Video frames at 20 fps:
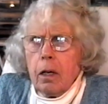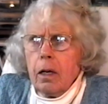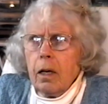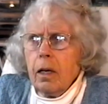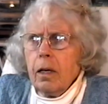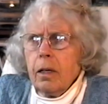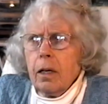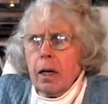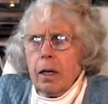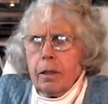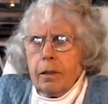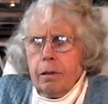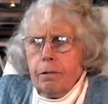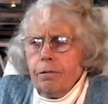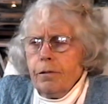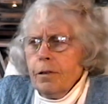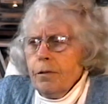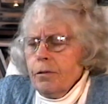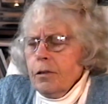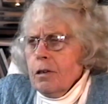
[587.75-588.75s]

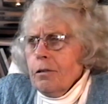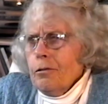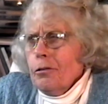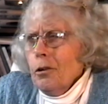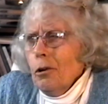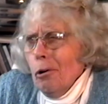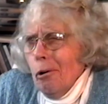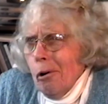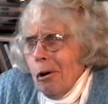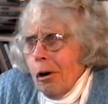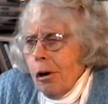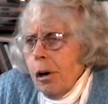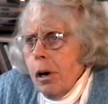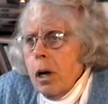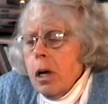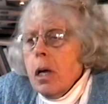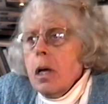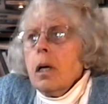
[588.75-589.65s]
1954,